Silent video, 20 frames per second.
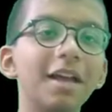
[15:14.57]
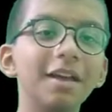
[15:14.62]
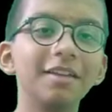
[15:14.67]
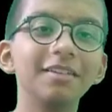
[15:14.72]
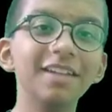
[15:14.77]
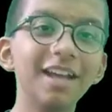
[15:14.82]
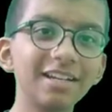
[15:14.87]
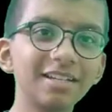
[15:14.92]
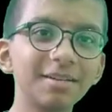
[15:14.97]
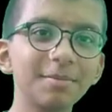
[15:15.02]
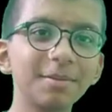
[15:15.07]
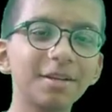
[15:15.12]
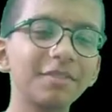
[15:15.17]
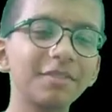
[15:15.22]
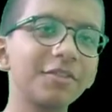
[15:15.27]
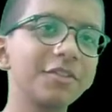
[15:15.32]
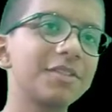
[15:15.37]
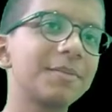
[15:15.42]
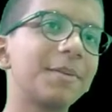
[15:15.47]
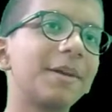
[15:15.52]
Little bit
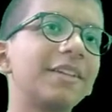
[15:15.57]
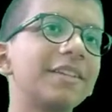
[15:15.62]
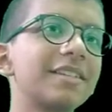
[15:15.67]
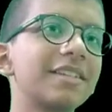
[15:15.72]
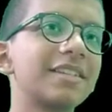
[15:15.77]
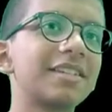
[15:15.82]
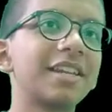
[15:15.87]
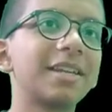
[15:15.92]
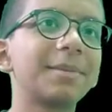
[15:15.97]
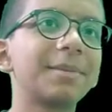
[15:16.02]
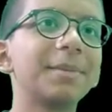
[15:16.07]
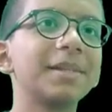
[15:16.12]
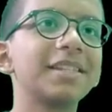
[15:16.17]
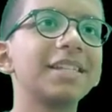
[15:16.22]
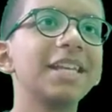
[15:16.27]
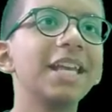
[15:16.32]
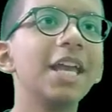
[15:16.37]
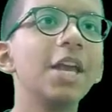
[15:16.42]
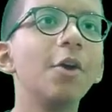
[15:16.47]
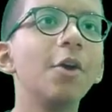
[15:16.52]
confused about these statements.
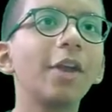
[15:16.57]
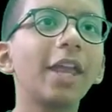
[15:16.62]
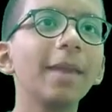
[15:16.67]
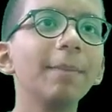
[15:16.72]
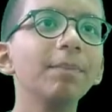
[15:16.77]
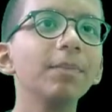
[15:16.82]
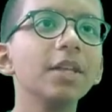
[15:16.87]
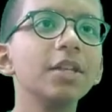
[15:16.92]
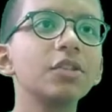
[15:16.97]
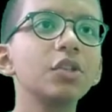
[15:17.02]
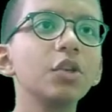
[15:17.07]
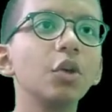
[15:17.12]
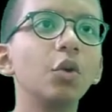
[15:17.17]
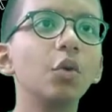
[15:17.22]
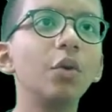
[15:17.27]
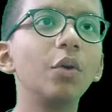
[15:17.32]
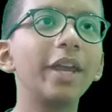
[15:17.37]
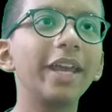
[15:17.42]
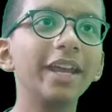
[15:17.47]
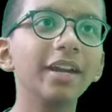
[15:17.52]
Okay,
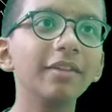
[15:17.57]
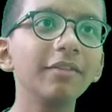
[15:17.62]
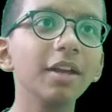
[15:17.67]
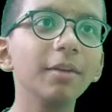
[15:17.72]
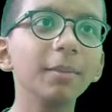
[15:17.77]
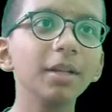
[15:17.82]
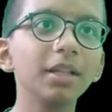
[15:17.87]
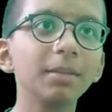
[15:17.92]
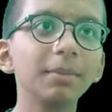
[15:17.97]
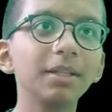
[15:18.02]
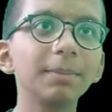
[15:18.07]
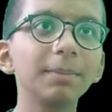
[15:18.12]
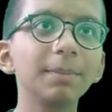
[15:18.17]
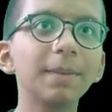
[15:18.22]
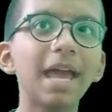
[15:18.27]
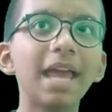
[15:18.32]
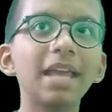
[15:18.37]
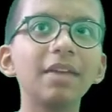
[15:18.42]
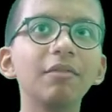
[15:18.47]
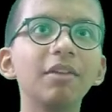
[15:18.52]
so here we are
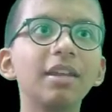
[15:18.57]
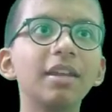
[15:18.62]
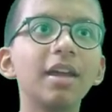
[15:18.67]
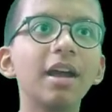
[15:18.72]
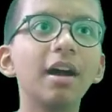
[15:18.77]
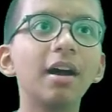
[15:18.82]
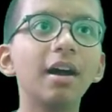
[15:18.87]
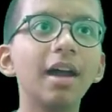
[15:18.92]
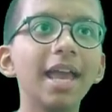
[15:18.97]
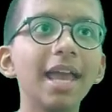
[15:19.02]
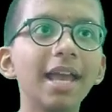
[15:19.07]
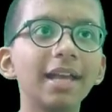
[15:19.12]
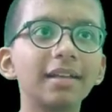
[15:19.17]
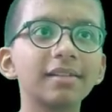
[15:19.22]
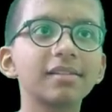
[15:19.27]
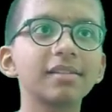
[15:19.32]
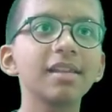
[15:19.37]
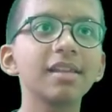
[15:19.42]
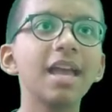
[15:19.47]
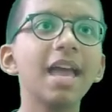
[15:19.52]
multiplying with
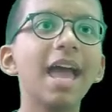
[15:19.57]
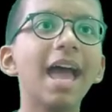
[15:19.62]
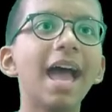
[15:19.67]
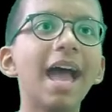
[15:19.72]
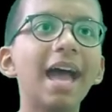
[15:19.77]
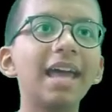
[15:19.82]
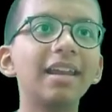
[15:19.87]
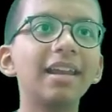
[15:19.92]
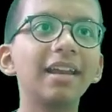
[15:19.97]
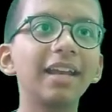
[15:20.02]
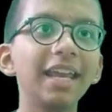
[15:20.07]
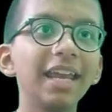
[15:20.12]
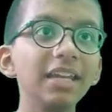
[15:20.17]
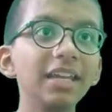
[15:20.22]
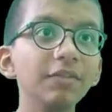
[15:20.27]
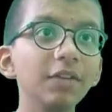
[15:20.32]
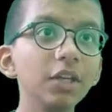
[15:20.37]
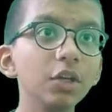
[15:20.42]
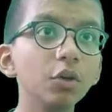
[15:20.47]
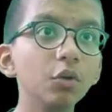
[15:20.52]
x, and again
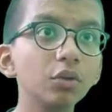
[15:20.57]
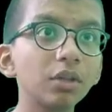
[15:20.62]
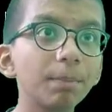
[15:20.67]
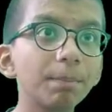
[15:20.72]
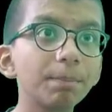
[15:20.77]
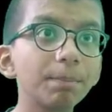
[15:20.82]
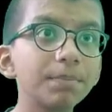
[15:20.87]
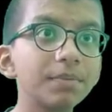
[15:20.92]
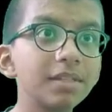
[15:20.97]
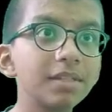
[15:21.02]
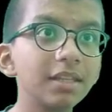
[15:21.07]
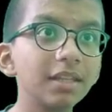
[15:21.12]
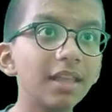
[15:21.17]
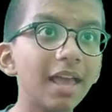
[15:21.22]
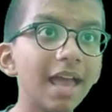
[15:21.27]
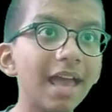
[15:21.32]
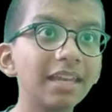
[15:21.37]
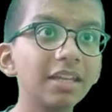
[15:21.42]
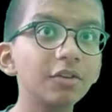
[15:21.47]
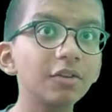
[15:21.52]
we know that
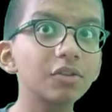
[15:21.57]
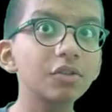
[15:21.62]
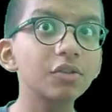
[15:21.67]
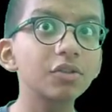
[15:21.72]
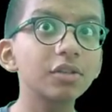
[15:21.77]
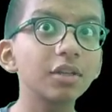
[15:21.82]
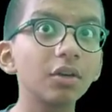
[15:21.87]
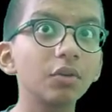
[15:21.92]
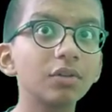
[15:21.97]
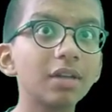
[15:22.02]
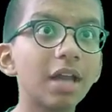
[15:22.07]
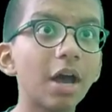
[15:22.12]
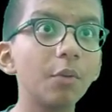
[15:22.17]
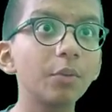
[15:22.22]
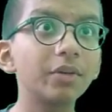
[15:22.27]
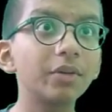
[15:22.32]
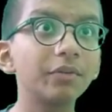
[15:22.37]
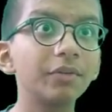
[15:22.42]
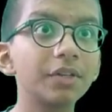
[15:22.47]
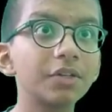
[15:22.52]
n equals to 0. Now
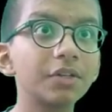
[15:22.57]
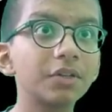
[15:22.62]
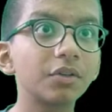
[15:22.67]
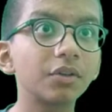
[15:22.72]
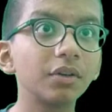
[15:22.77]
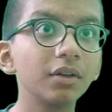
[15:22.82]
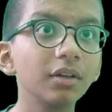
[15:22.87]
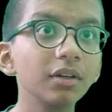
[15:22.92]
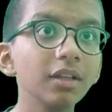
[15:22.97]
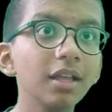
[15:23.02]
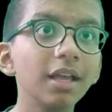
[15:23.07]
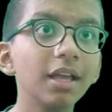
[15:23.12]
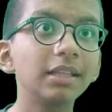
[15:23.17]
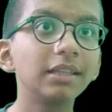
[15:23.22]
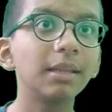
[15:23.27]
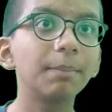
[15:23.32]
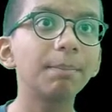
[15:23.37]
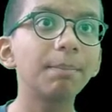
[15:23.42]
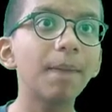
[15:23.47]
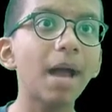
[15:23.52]
it will return
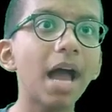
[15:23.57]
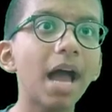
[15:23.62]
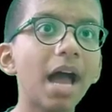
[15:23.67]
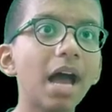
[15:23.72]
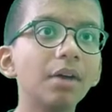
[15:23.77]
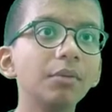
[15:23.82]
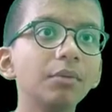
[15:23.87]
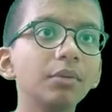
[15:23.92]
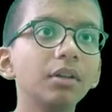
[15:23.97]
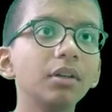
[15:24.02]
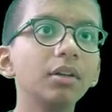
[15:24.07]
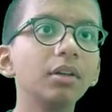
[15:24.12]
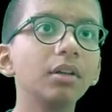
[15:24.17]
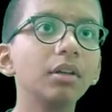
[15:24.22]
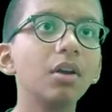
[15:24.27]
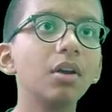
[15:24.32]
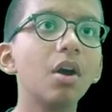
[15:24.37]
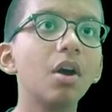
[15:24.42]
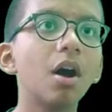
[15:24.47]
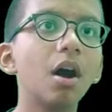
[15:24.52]
the power
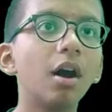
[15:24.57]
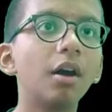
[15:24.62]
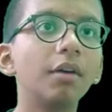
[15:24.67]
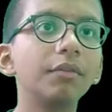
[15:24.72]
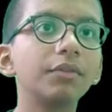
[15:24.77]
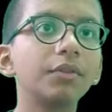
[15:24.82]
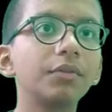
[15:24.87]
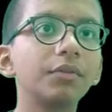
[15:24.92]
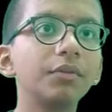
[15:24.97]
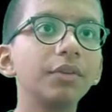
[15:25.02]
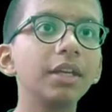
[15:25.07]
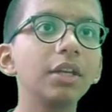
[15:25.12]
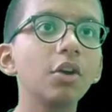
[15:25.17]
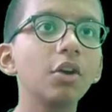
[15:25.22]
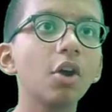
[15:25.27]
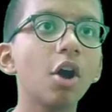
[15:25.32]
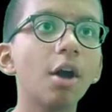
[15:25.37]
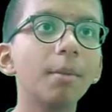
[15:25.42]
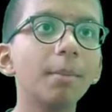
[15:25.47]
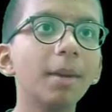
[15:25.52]
of 3
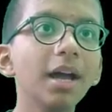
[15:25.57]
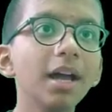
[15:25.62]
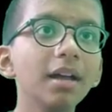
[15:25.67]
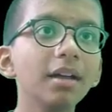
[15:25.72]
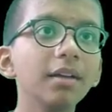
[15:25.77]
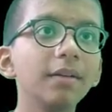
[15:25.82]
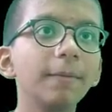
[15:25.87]
comma